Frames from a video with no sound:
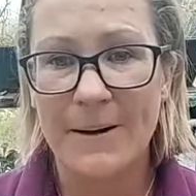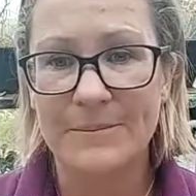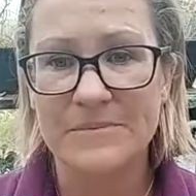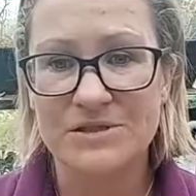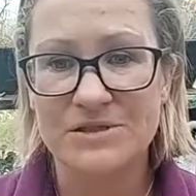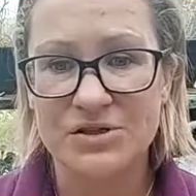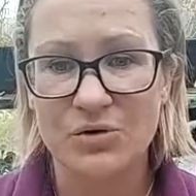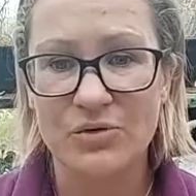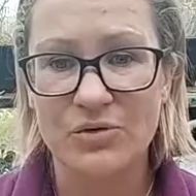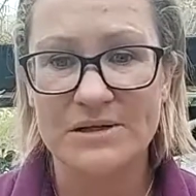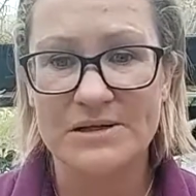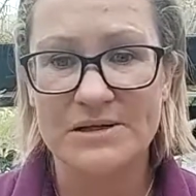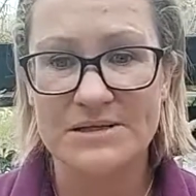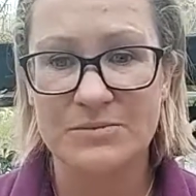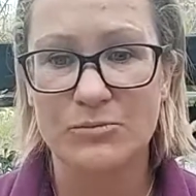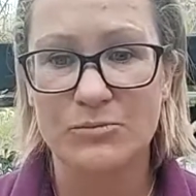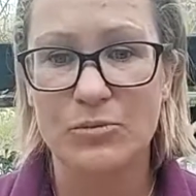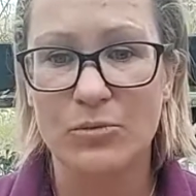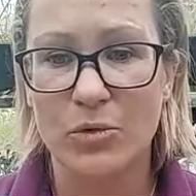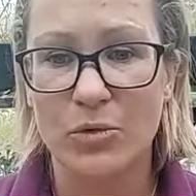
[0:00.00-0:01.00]
So
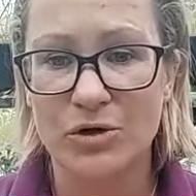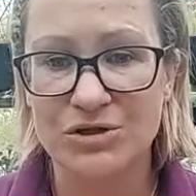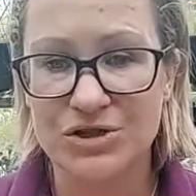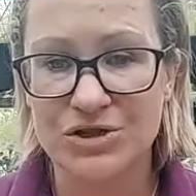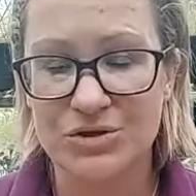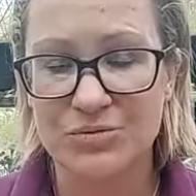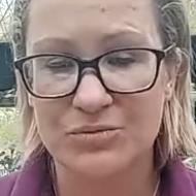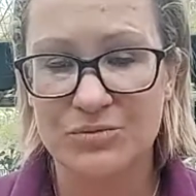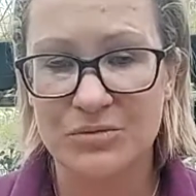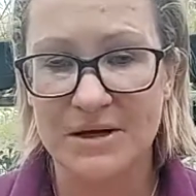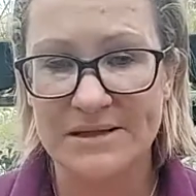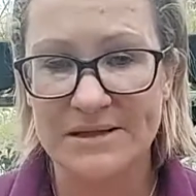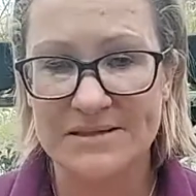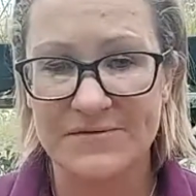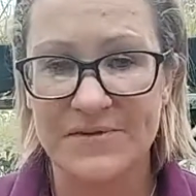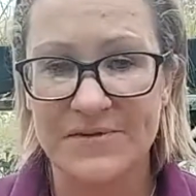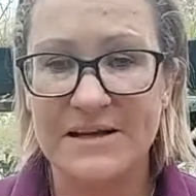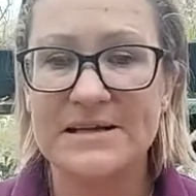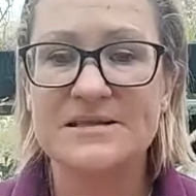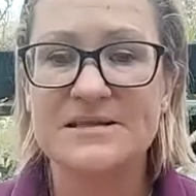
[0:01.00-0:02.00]
it
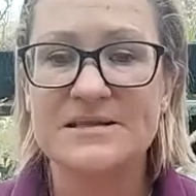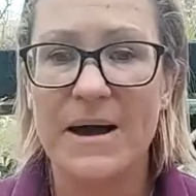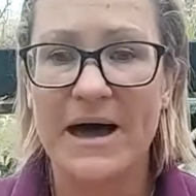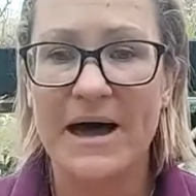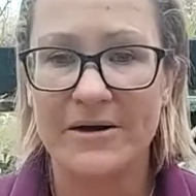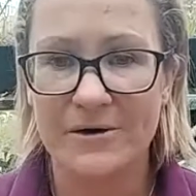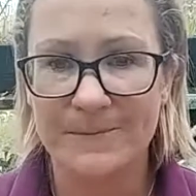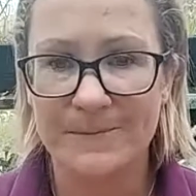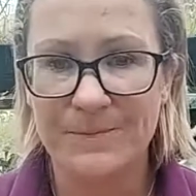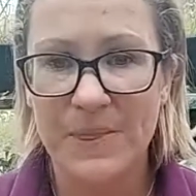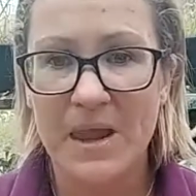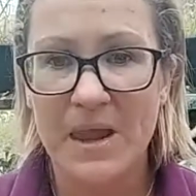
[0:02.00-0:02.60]
feels better.